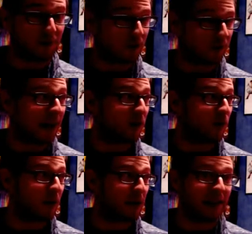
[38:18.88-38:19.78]
have to
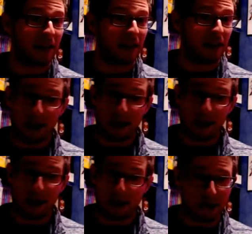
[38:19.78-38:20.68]
evaluate, I
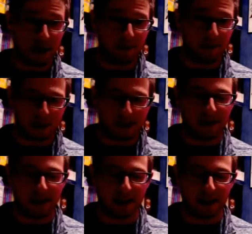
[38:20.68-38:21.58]
would say by
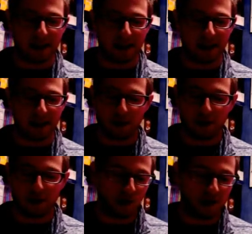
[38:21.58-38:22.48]
mid-season, or
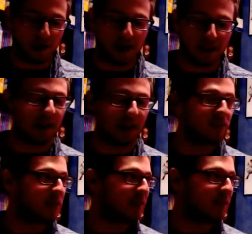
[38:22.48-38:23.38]
at worst at the end of
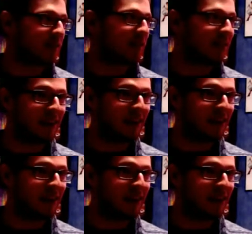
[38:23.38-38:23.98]
the season,